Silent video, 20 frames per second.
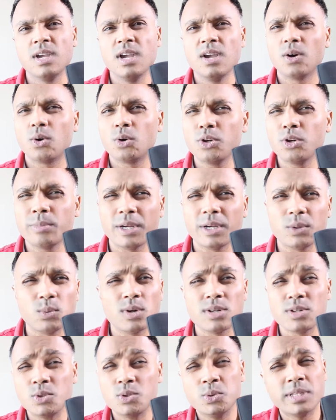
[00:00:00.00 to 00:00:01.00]
or you might want
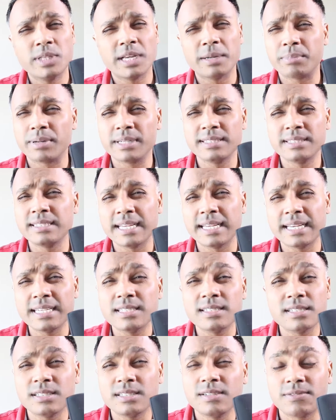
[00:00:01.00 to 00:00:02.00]
to do that
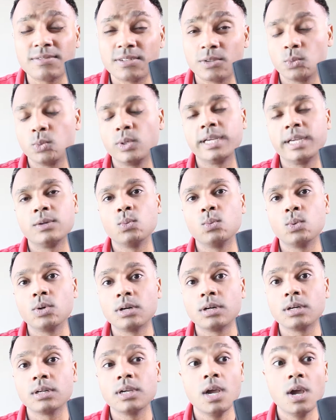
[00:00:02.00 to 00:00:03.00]
presentation a different way at
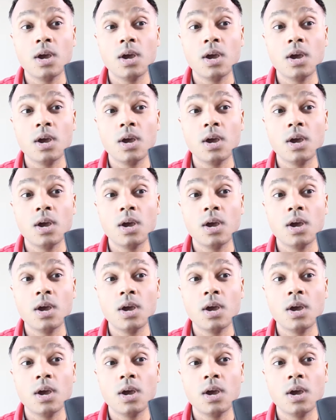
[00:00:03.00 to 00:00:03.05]
work,